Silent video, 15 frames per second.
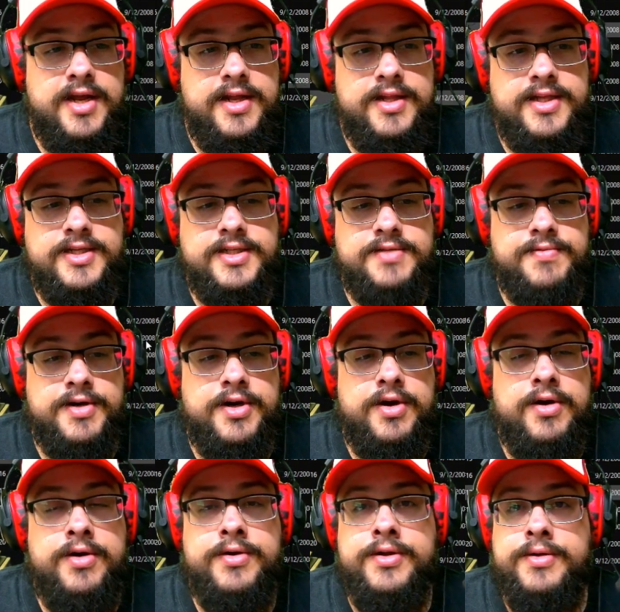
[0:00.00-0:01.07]
This is where
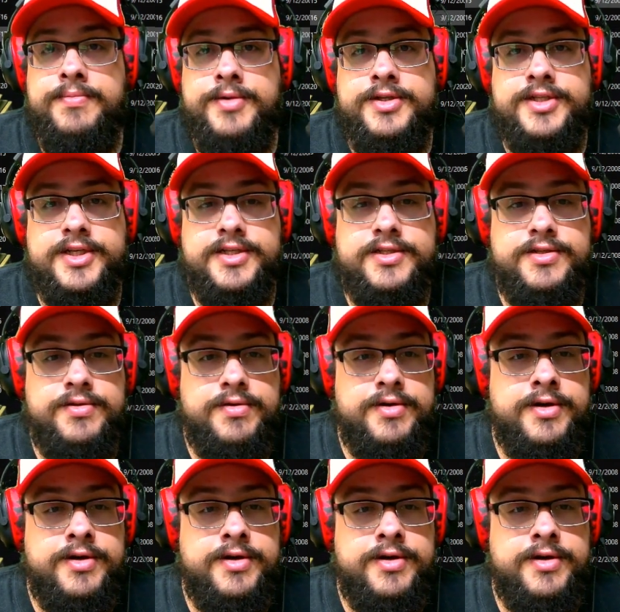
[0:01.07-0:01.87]
all your music is stored.